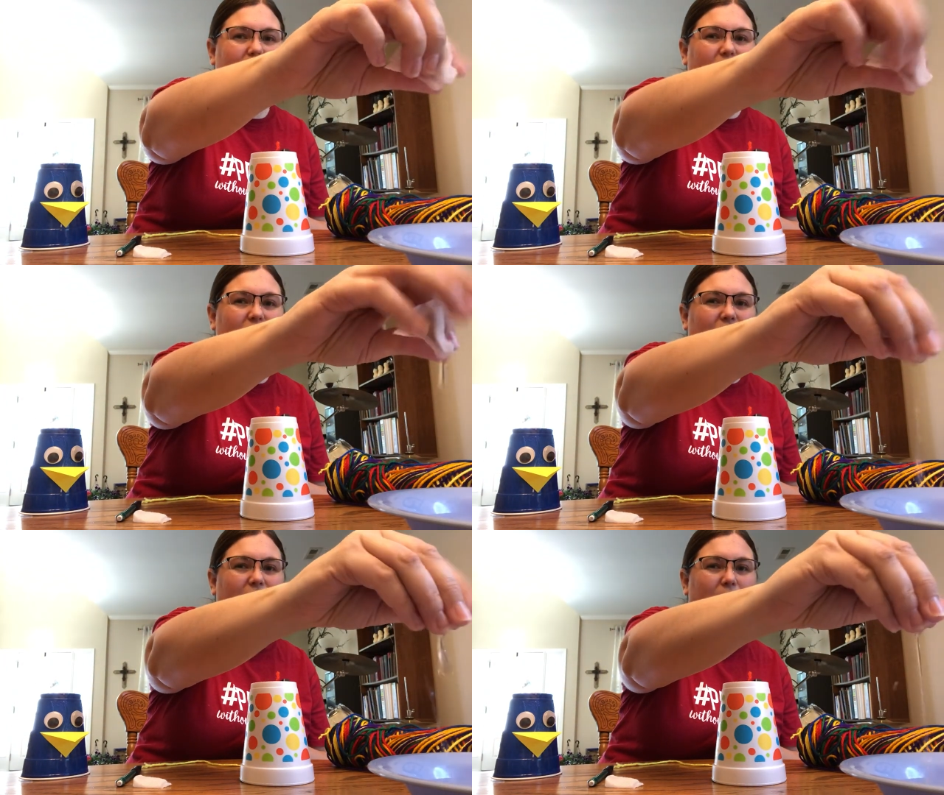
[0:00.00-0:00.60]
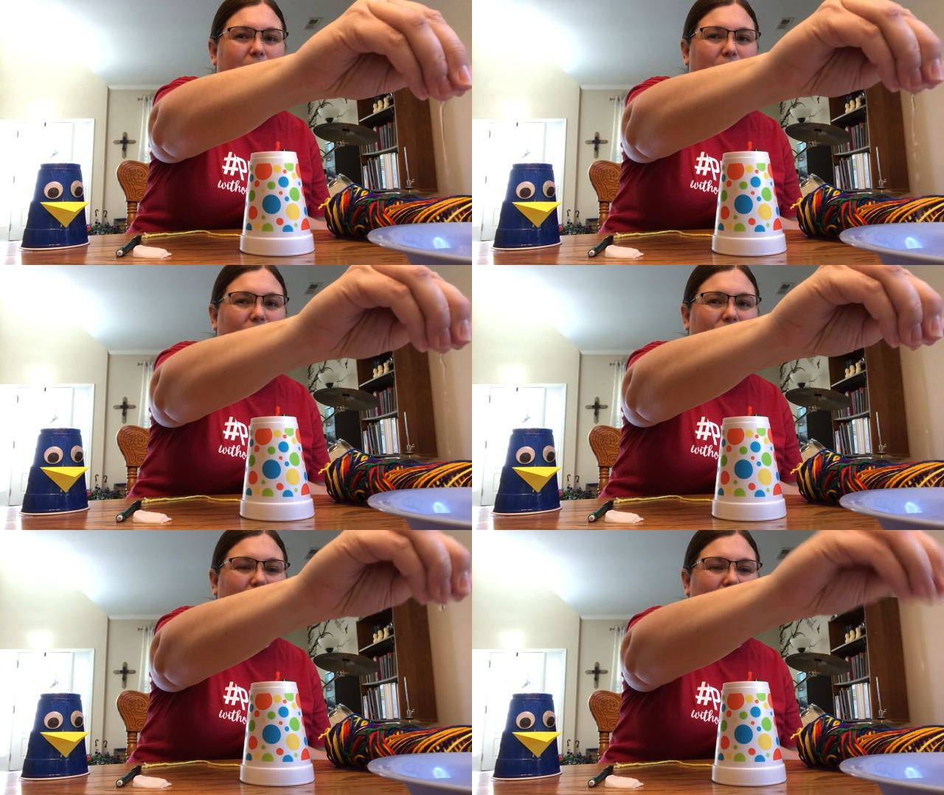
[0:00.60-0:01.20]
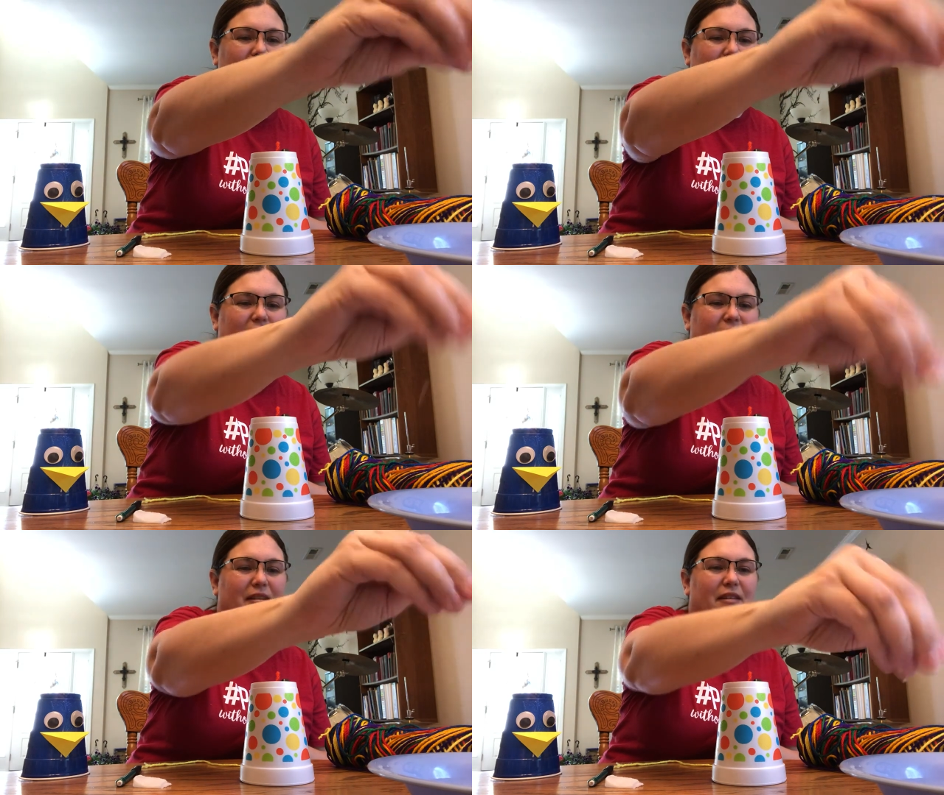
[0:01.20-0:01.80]

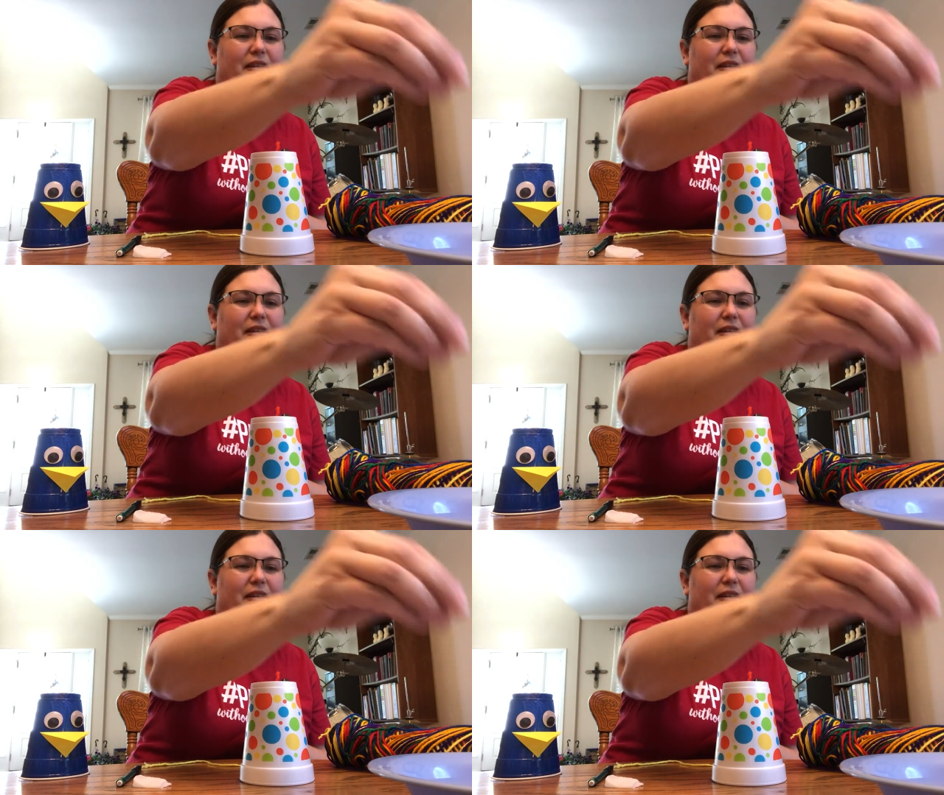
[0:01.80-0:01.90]
(silence)